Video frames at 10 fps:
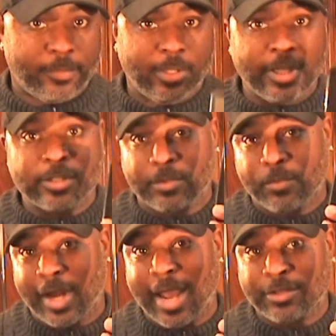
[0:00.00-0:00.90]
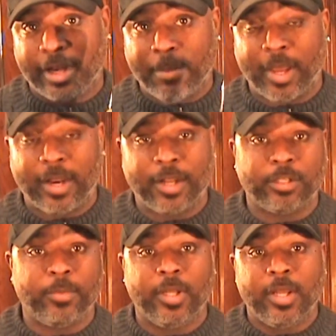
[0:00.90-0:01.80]
This was one actually they mailed out
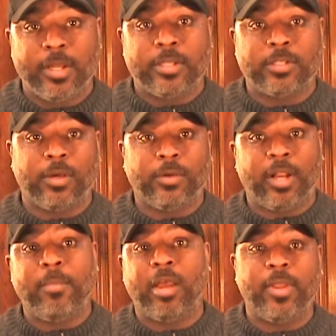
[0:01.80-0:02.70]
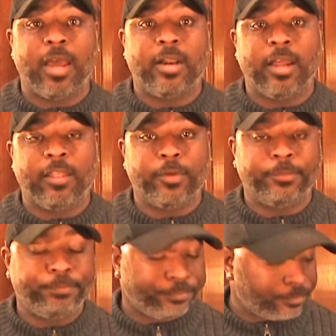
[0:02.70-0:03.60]
to me. So they mailed me out another one.